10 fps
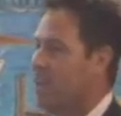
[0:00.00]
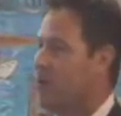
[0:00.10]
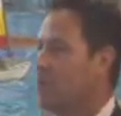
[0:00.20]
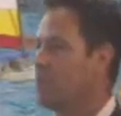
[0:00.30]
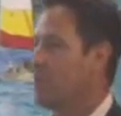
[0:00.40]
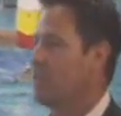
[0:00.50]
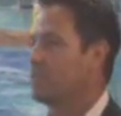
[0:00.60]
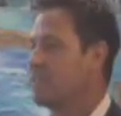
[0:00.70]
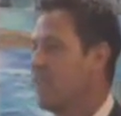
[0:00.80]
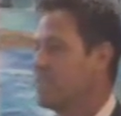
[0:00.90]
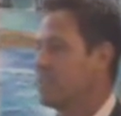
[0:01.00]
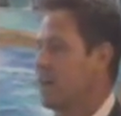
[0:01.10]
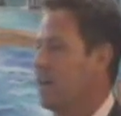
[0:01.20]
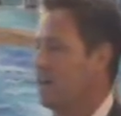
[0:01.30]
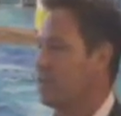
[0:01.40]
Well, anyways, thanks
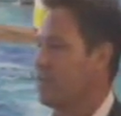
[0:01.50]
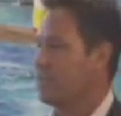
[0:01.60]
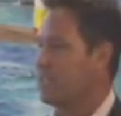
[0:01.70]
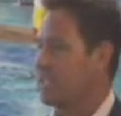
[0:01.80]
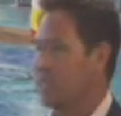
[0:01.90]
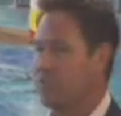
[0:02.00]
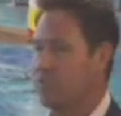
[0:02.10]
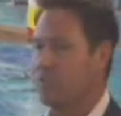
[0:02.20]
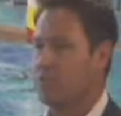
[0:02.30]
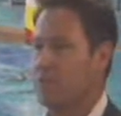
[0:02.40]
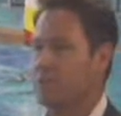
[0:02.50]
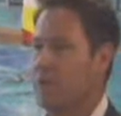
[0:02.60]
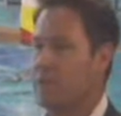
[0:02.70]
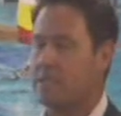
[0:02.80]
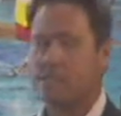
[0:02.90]
for everything that you do.
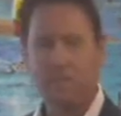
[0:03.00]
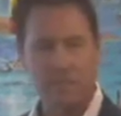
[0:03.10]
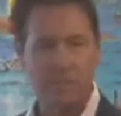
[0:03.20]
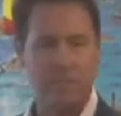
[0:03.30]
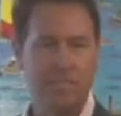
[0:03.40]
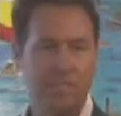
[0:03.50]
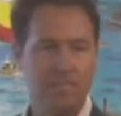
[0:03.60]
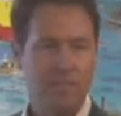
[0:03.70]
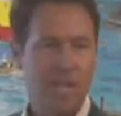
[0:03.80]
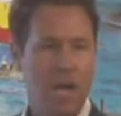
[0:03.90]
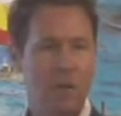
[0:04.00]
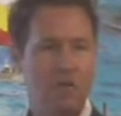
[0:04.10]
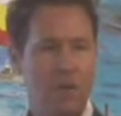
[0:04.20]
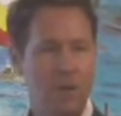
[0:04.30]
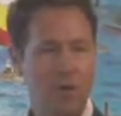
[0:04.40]
I mean, sincerely, I
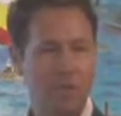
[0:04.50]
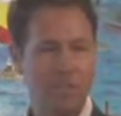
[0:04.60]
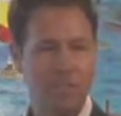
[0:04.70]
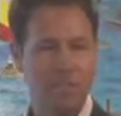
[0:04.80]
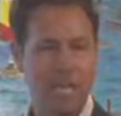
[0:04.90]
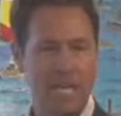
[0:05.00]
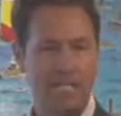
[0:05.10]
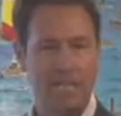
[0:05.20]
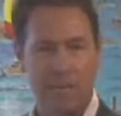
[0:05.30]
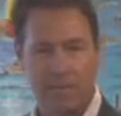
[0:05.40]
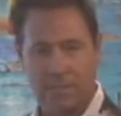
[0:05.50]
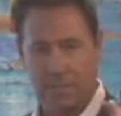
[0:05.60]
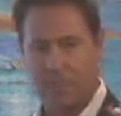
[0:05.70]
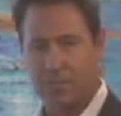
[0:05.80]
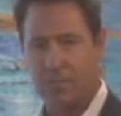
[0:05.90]
won't get emotional today because Eric's
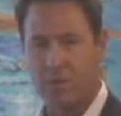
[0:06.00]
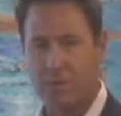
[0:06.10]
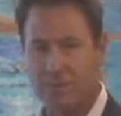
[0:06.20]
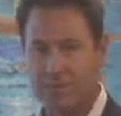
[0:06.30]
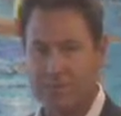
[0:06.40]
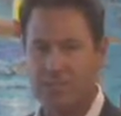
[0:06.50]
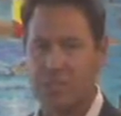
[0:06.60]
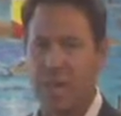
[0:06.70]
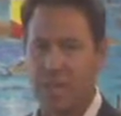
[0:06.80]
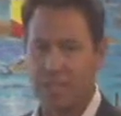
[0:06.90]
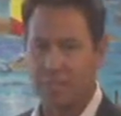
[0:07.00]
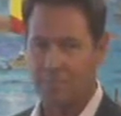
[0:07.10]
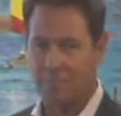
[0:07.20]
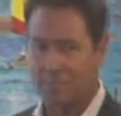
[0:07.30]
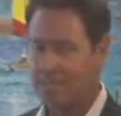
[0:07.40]
here. 20 years is shocking to
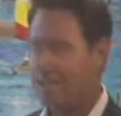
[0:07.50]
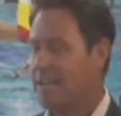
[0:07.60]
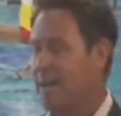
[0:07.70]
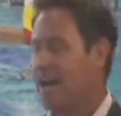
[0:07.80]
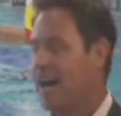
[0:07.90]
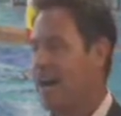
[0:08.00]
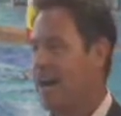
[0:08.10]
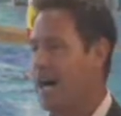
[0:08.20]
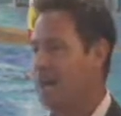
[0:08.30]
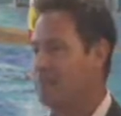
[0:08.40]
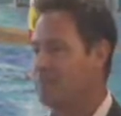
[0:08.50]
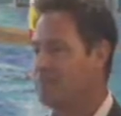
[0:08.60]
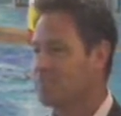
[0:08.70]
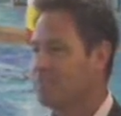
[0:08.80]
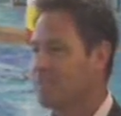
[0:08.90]
me.
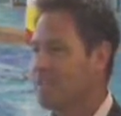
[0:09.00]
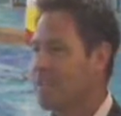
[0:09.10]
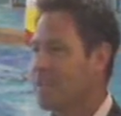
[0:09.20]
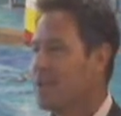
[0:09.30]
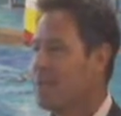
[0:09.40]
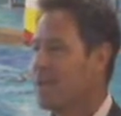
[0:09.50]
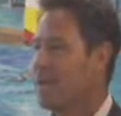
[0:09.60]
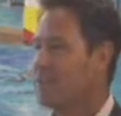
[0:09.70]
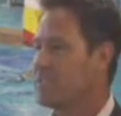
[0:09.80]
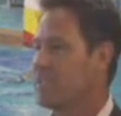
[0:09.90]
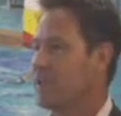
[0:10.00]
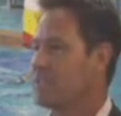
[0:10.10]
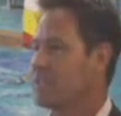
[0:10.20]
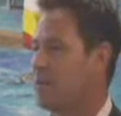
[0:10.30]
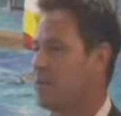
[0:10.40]
But how's everybody's
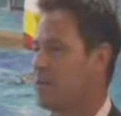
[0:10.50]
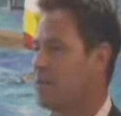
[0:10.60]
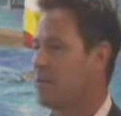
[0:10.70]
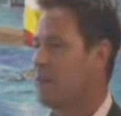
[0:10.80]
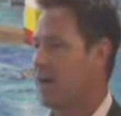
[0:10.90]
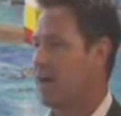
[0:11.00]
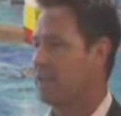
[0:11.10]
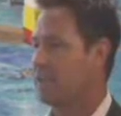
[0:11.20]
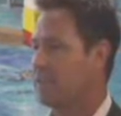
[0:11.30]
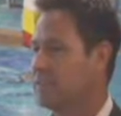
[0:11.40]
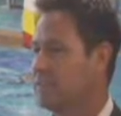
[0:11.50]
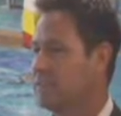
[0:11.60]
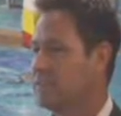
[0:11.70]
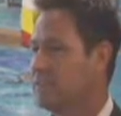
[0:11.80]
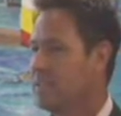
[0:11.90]
summer? I know it's hot.
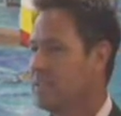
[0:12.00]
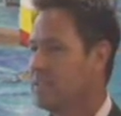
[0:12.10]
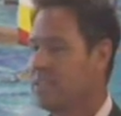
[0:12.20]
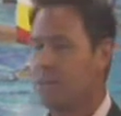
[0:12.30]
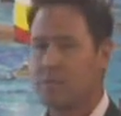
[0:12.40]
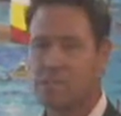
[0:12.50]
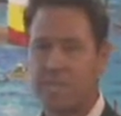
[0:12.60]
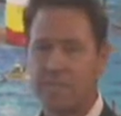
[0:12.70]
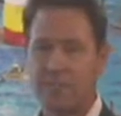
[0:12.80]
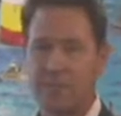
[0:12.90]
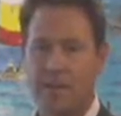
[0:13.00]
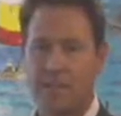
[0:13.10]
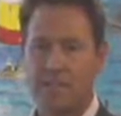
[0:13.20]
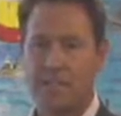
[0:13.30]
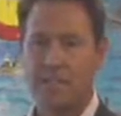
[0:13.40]
Is anyone taking the ferries?